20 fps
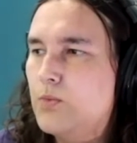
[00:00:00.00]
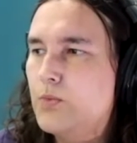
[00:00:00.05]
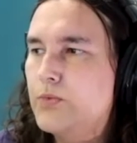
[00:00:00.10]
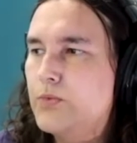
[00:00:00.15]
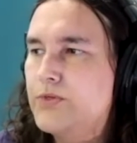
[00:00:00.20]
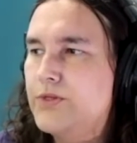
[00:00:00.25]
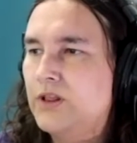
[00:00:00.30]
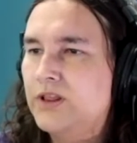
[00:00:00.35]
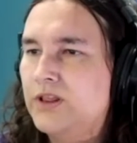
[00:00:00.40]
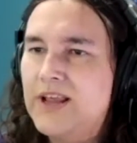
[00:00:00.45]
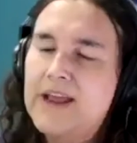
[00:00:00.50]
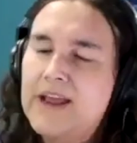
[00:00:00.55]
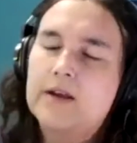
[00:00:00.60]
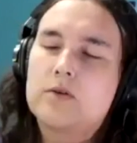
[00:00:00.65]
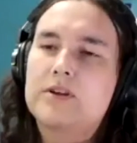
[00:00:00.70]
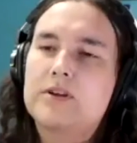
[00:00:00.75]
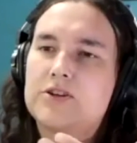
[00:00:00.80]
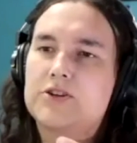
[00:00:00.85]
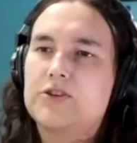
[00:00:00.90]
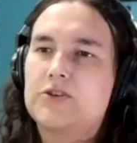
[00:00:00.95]

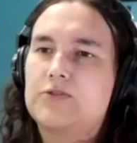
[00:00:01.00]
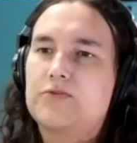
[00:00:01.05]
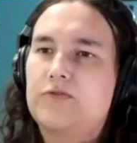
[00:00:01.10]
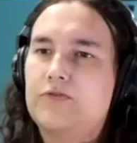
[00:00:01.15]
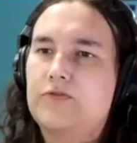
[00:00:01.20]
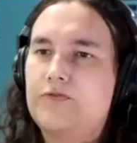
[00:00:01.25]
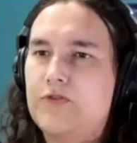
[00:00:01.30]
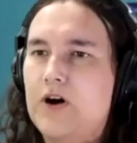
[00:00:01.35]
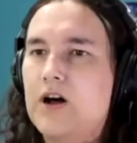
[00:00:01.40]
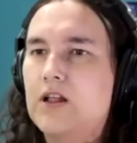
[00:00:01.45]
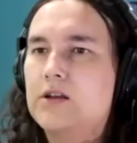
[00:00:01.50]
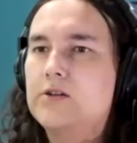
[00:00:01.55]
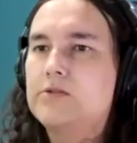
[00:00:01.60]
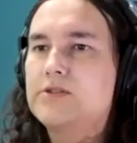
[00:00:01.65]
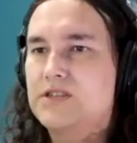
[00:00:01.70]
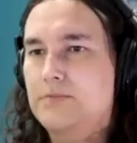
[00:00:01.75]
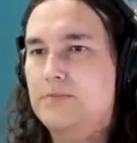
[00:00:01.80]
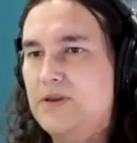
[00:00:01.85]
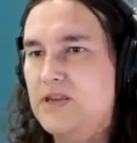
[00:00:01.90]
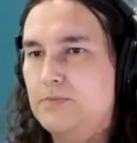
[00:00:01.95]
language follows
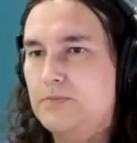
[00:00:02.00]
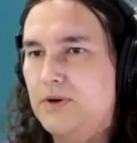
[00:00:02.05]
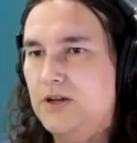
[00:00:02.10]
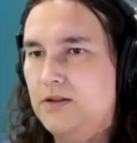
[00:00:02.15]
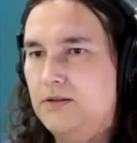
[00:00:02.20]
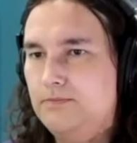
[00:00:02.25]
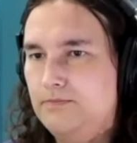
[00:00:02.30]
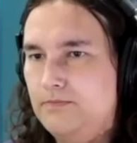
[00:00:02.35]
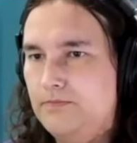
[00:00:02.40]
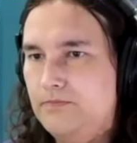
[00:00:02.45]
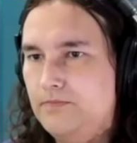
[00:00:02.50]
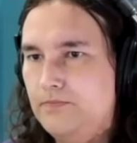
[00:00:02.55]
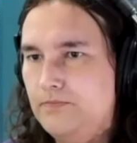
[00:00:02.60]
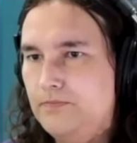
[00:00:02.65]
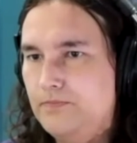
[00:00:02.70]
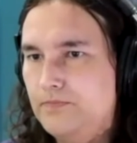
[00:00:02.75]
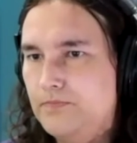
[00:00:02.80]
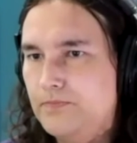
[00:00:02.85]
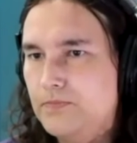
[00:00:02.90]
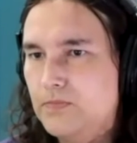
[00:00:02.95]
the people.
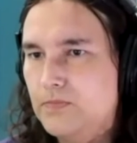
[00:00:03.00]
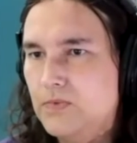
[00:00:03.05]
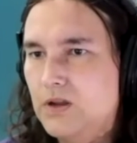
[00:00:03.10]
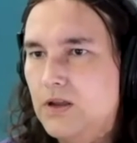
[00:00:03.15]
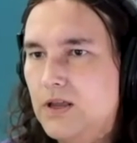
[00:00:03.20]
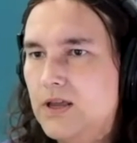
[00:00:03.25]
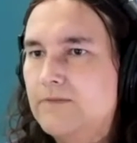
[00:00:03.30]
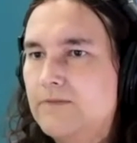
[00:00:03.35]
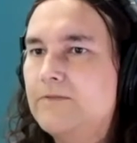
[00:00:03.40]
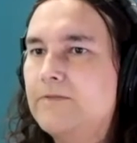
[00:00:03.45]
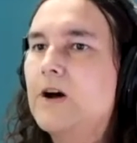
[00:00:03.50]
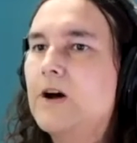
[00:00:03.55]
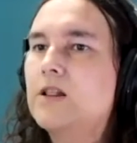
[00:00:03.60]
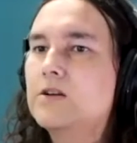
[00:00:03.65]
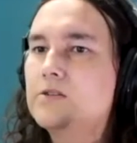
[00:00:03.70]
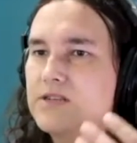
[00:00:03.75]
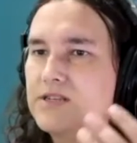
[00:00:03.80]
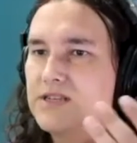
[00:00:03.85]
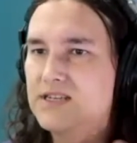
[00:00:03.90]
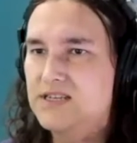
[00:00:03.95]
It
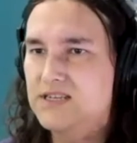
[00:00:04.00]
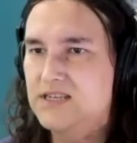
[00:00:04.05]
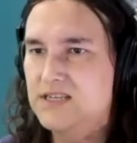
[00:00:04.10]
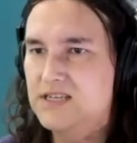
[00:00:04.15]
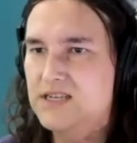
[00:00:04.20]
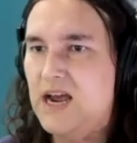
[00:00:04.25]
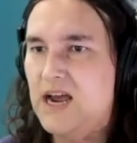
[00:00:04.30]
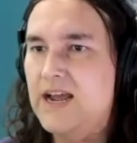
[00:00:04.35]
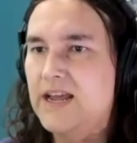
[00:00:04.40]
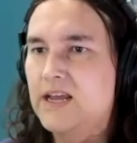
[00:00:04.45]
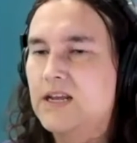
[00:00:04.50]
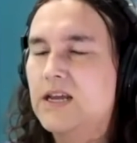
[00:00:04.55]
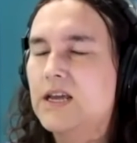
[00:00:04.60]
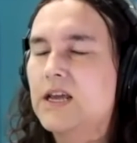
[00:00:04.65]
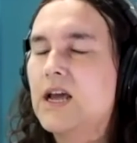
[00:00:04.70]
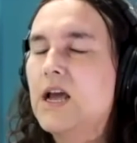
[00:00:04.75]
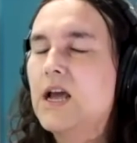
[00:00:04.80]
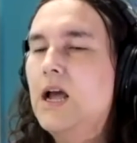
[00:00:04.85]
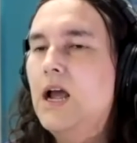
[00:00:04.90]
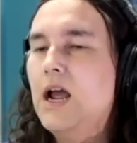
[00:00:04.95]
follows the society.
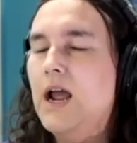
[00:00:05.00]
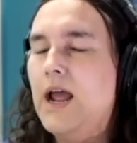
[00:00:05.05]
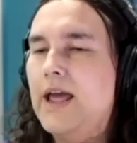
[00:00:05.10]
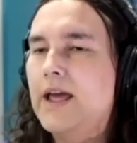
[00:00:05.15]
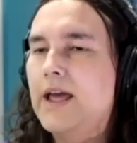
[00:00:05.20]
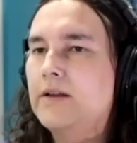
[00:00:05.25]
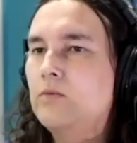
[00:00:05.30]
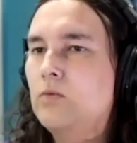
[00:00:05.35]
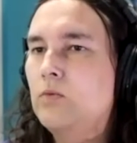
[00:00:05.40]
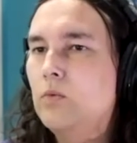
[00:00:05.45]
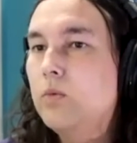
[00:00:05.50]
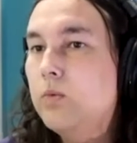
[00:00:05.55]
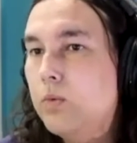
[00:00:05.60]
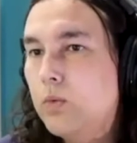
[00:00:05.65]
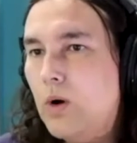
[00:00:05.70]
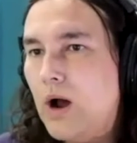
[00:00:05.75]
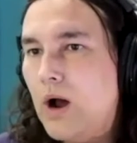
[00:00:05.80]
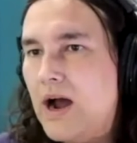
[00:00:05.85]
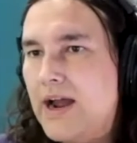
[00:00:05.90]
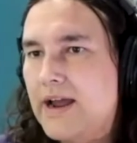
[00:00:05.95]
And
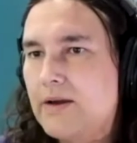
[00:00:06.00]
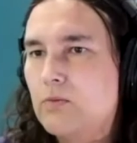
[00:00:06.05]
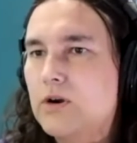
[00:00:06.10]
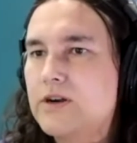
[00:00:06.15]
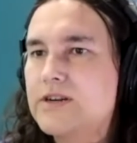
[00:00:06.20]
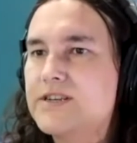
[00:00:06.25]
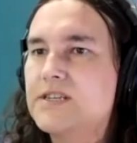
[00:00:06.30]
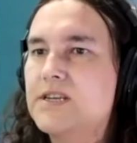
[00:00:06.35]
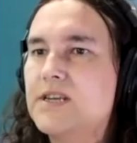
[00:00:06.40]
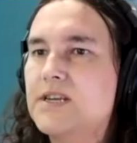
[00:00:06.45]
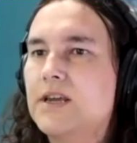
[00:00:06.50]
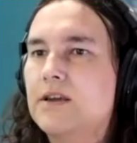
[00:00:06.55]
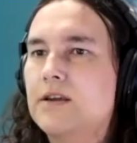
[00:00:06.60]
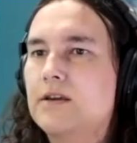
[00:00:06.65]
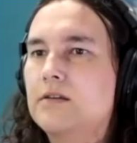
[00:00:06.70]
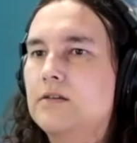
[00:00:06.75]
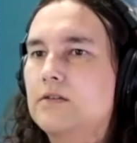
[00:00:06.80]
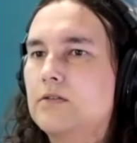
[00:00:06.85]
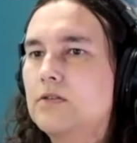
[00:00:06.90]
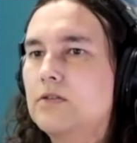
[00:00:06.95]
why we're
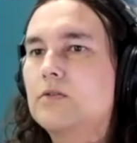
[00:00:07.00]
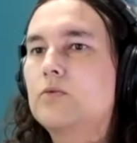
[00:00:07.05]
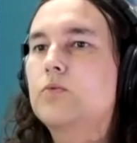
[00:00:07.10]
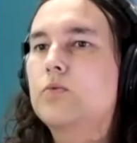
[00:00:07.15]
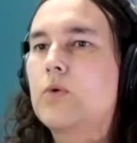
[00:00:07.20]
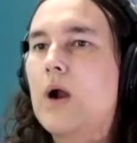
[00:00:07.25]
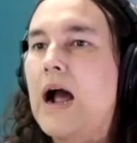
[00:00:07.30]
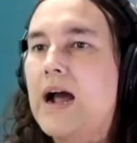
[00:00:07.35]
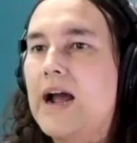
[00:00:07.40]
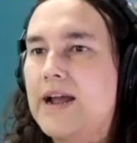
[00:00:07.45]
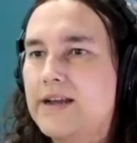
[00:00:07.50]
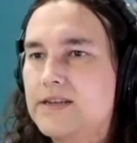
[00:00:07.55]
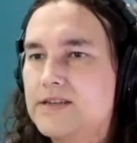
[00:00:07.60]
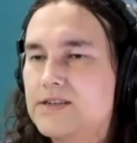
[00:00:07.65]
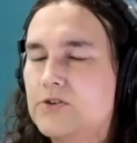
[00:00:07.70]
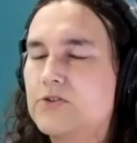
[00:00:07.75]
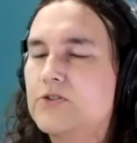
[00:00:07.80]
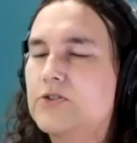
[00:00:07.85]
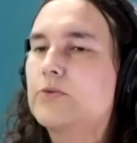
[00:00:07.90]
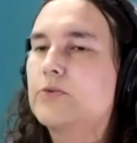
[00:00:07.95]
seeing the rise
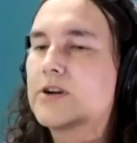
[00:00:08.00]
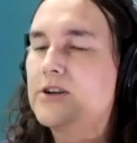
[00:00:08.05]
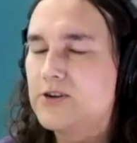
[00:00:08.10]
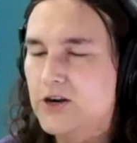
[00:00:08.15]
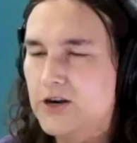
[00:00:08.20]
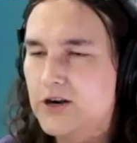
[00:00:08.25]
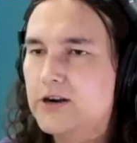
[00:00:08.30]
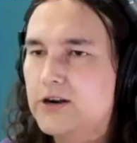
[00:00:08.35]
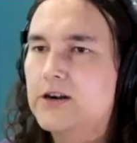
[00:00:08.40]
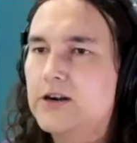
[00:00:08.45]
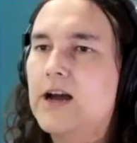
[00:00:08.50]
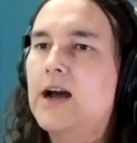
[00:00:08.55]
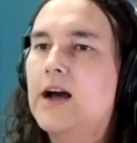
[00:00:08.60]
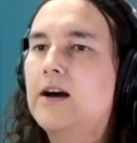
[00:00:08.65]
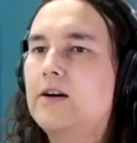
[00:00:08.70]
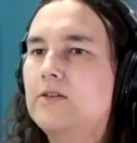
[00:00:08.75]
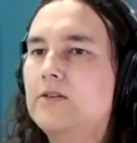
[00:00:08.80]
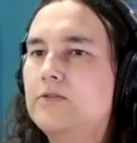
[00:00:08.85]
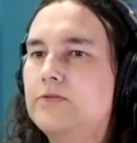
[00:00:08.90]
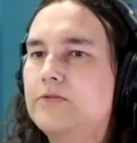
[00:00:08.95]
or the return
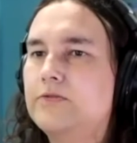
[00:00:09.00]
of